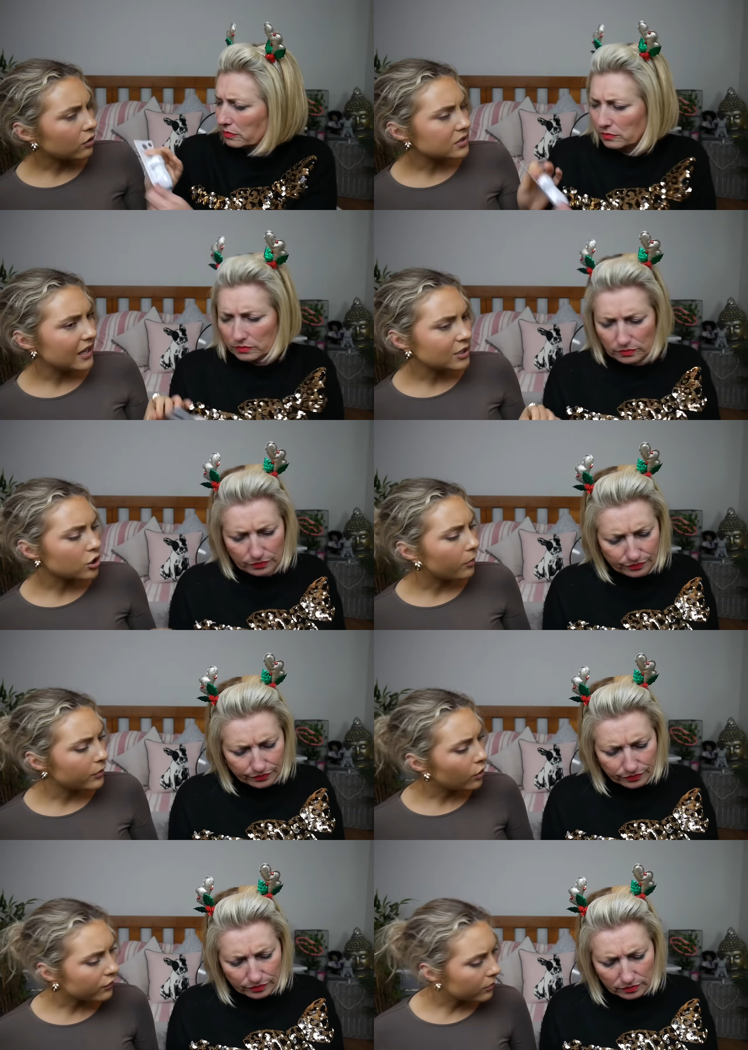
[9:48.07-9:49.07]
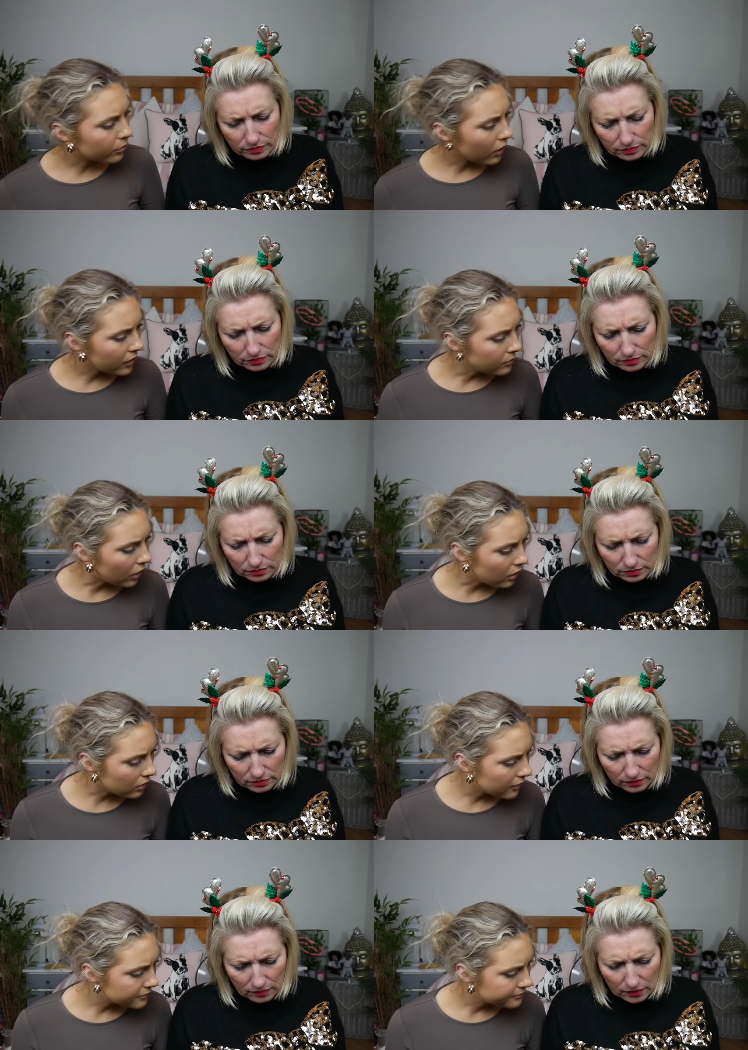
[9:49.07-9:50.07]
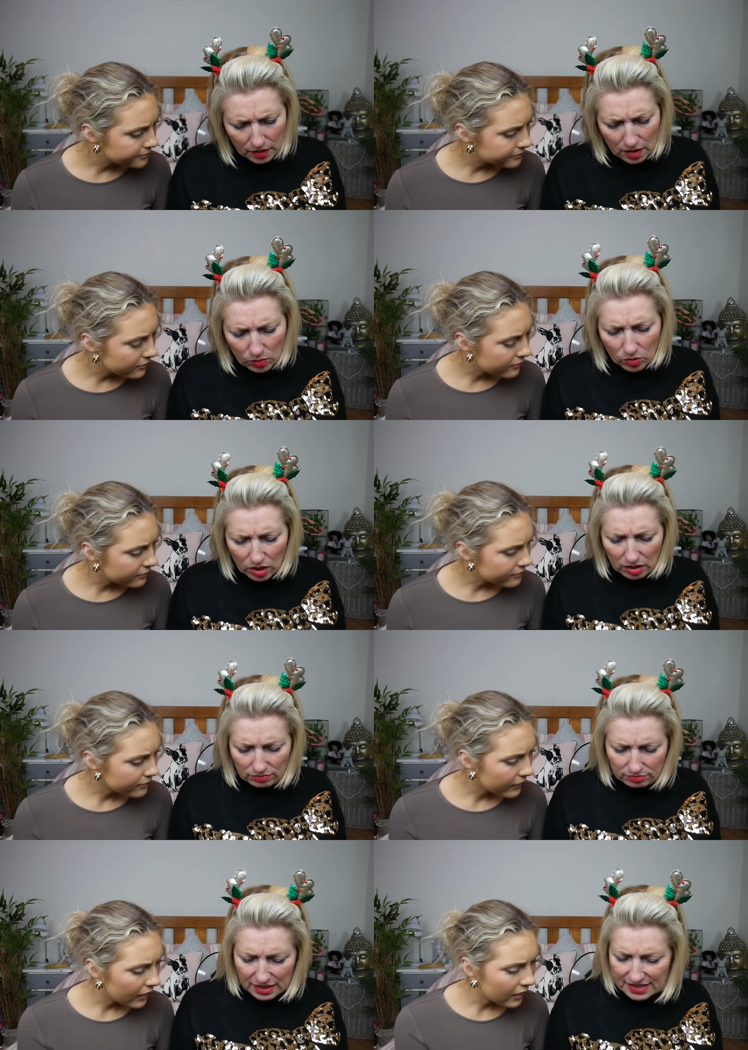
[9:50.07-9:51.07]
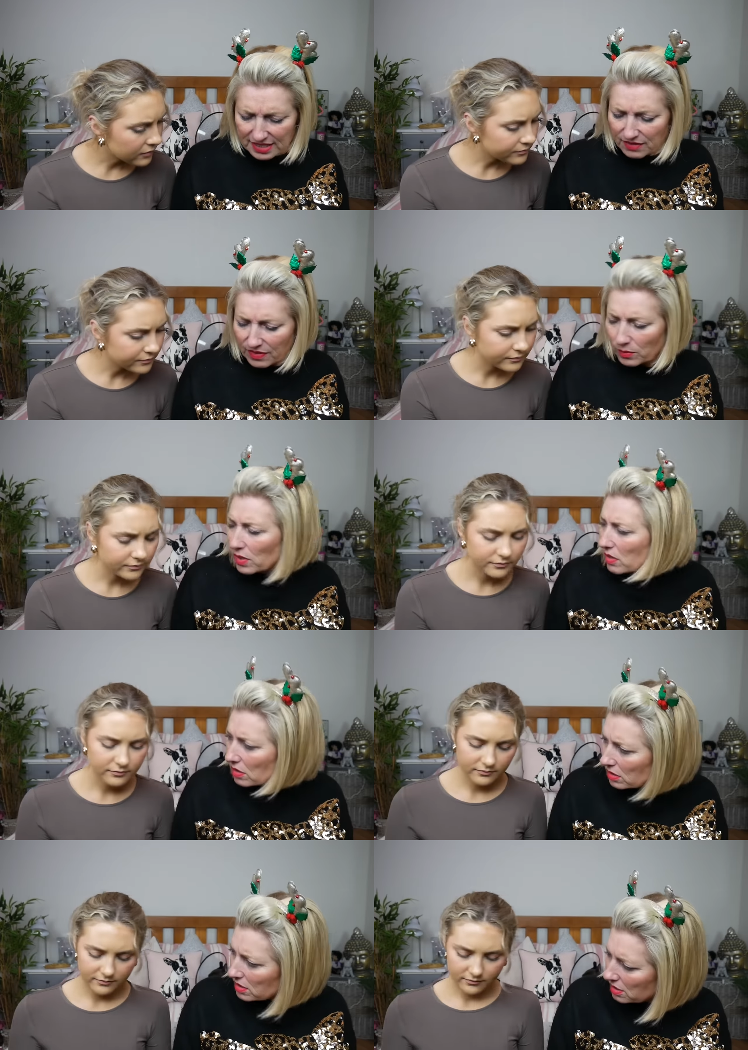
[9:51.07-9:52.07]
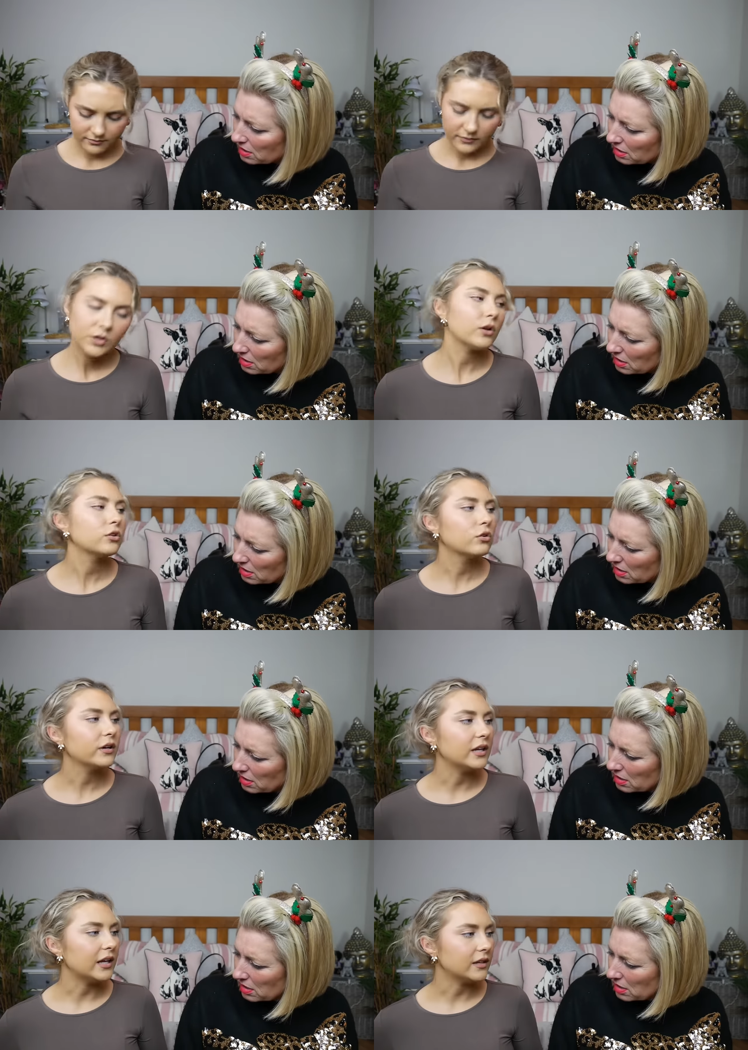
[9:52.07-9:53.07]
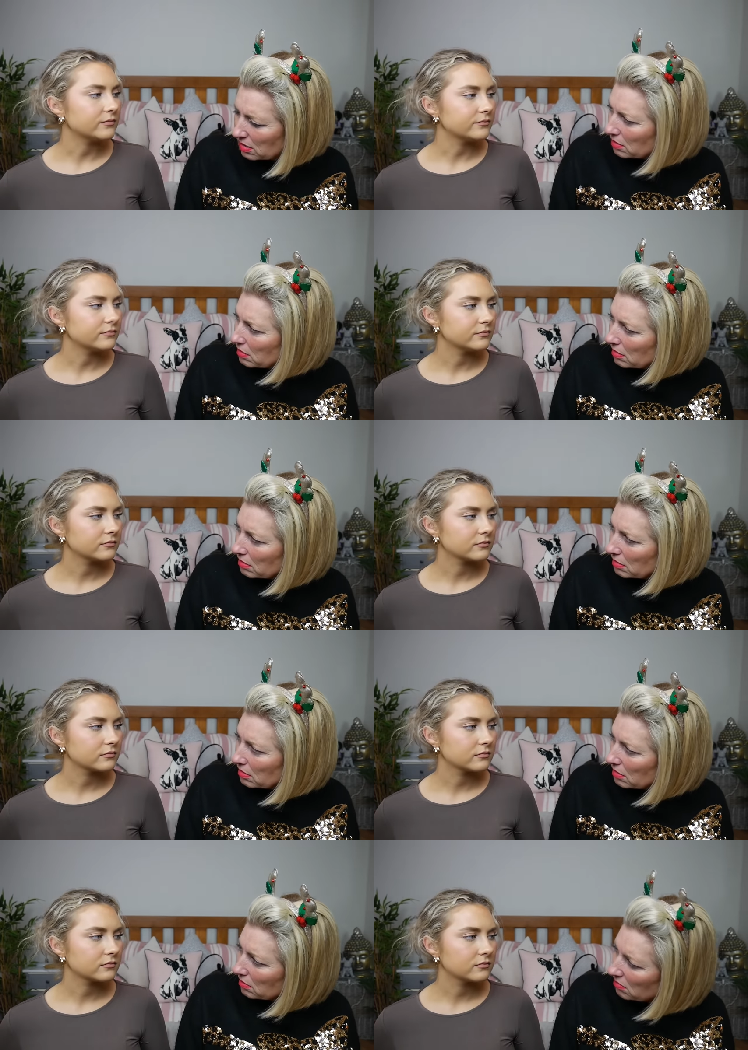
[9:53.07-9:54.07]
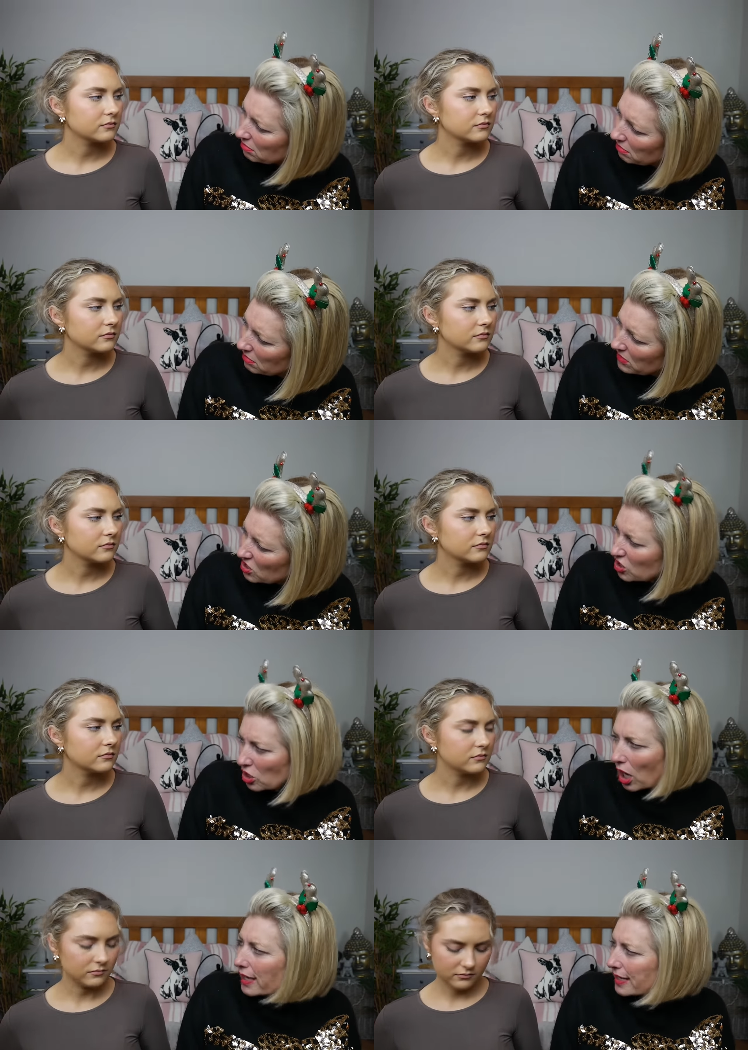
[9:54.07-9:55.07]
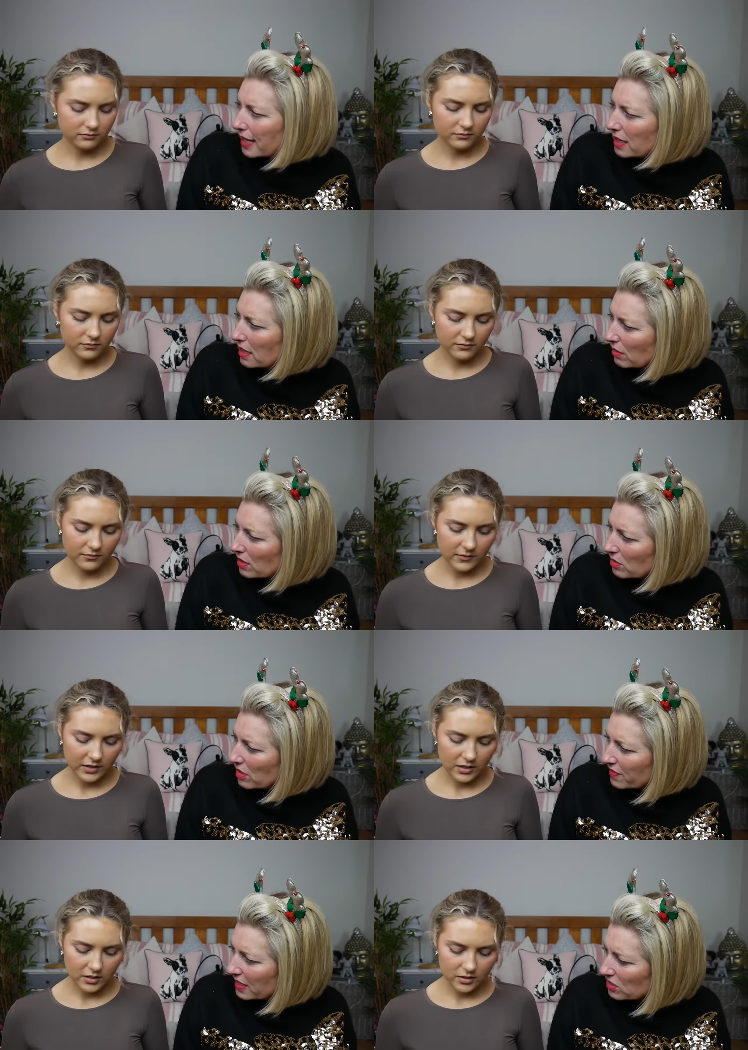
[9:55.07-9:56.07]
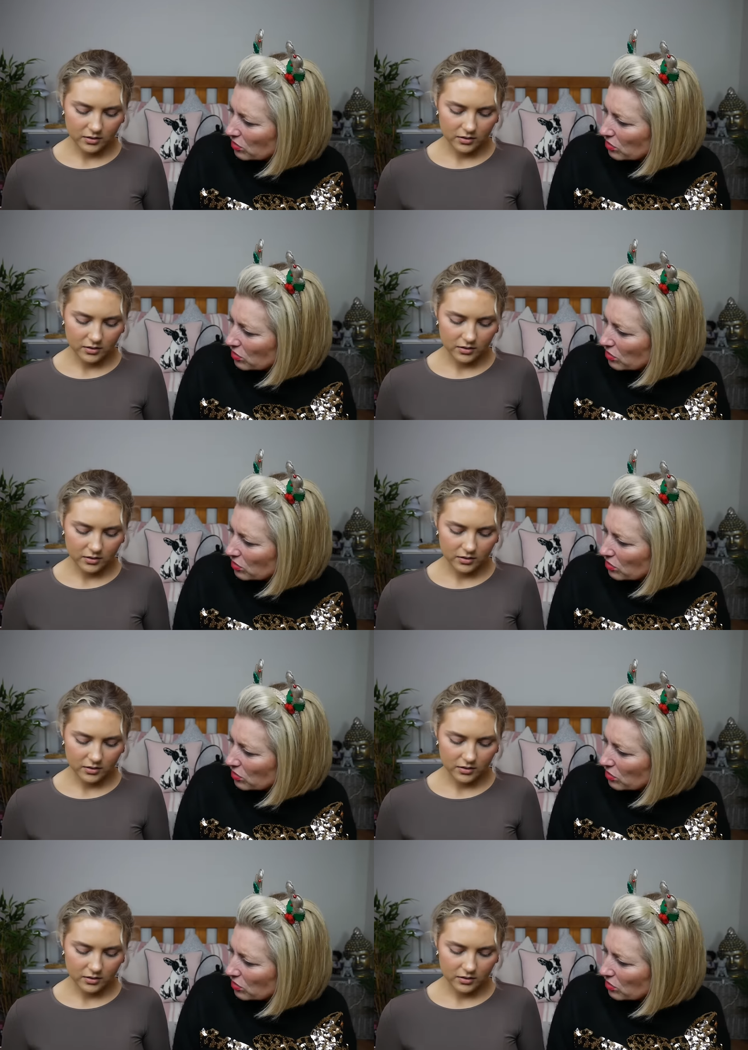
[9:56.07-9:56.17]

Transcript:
Speaker 1: on TikTok, but not from Primark.
Speaker 2: Well, let's see if it works. Do I look oily? Mm, shiny. I don't know if that's